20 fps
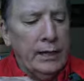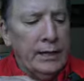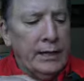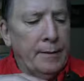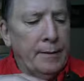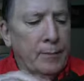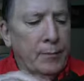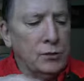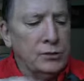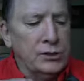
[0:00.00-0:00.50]

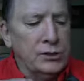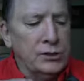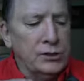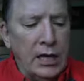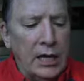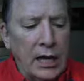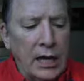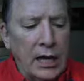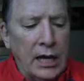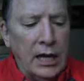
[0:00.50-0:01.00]
get Mosin
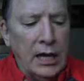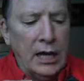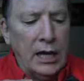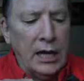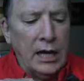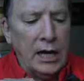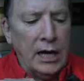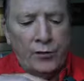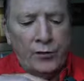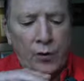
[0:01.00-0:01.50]
Nagants and
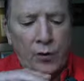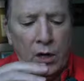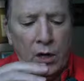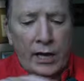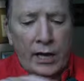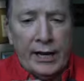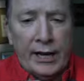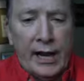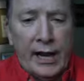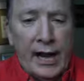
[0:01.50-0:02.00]
they go through a
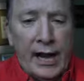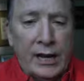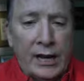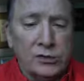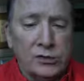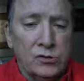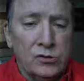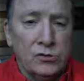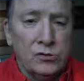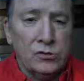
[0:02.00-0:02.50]
lot of
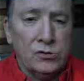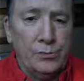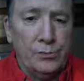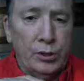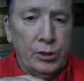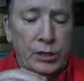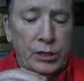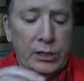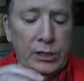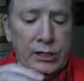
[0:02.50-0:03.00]
hassle to
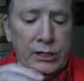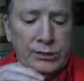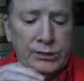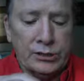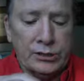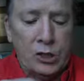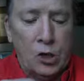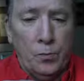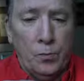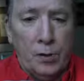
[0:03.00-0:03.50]
put a
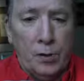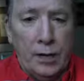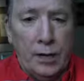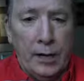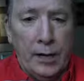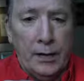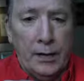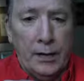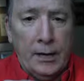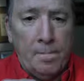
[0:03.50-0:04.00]
scope on
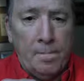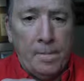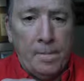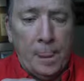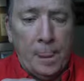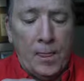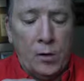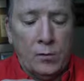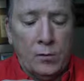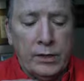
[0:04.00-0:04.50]
it.
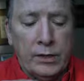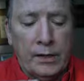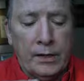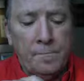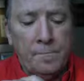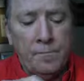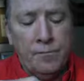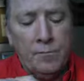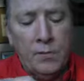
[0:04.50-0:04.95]
Okay.